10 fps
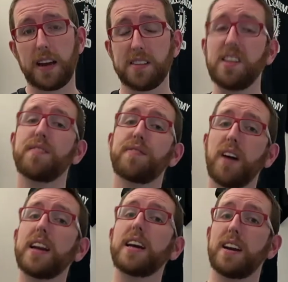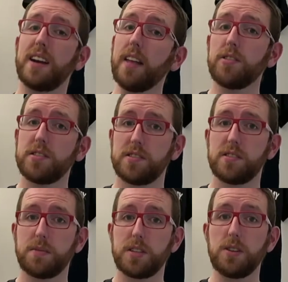and instead of finding another
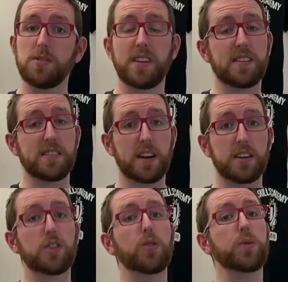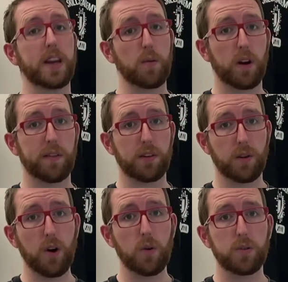system to use, they decided to create one of
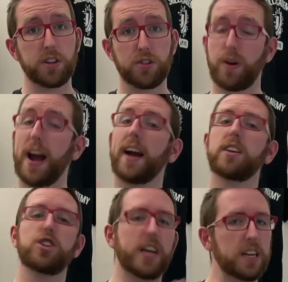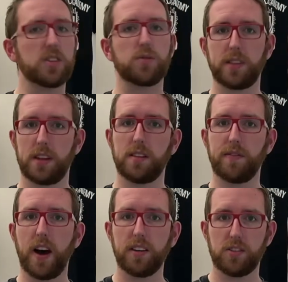their own to track changes within the
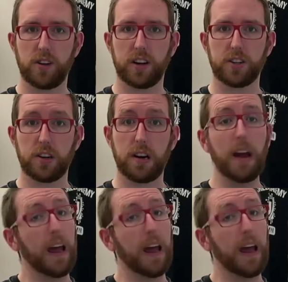file structure.